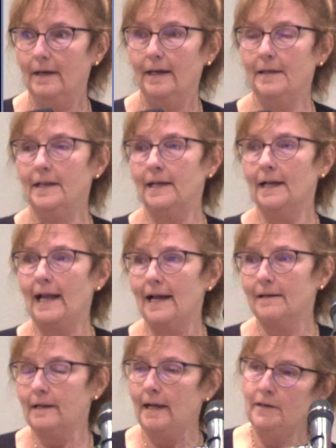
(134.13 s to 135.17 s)
And then it
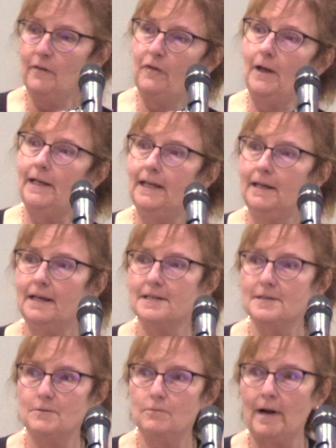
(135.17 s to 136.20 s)
got kind of funny
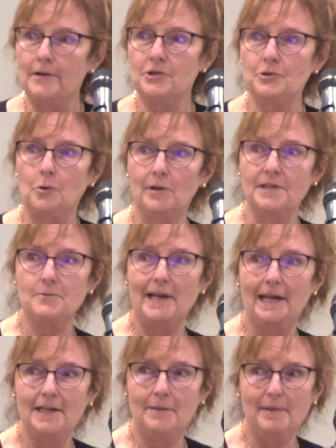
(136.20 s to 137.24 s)
because Roger told us we
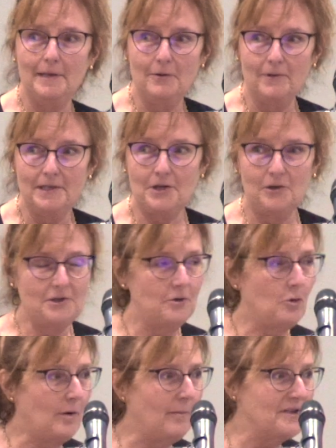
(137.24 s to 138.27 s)
had to be the return to
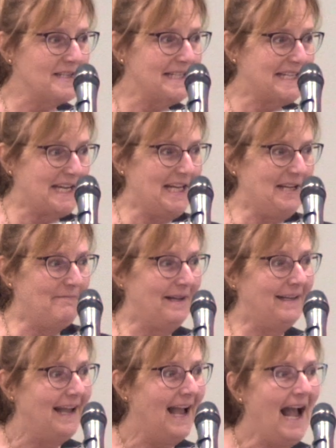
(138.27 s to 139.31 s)
normalcy team.
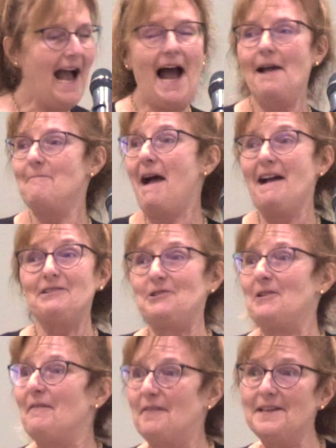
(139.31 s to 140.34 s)
And I'm not
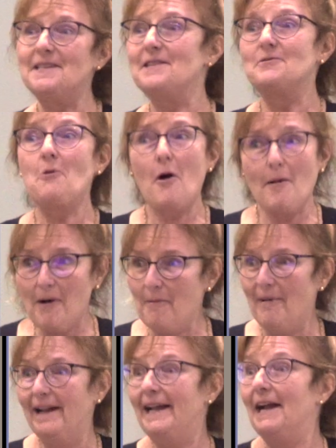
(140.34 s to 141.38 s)
sure if this is normal,
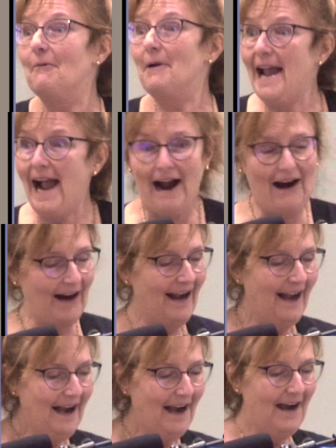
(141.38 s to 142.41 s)
but here we are.
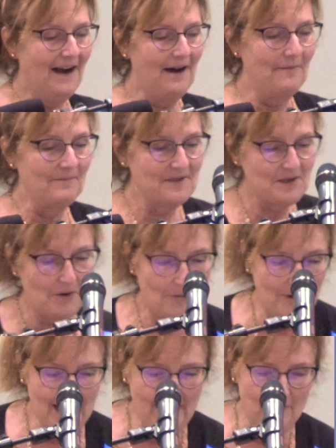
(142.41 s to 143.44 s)
So
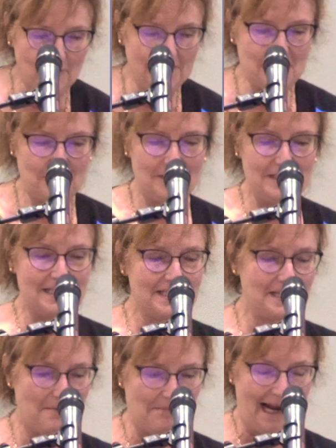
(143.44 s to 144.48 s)
we have returned to
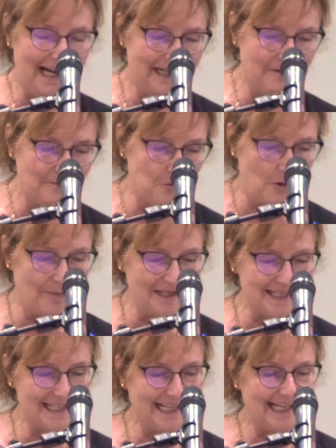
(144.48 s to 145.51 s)
some kind of
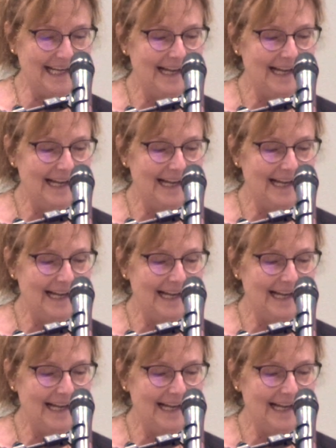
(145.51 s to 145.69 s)
normalcy.